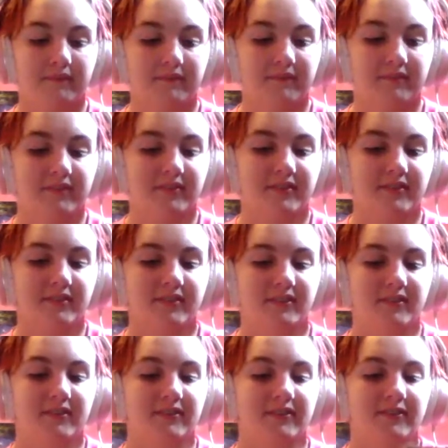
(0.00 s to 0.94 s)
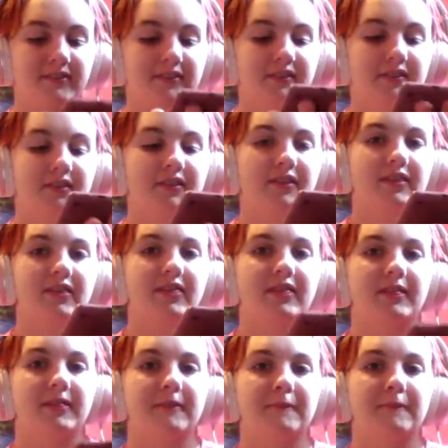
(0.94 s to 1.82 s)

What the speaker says: [no speech]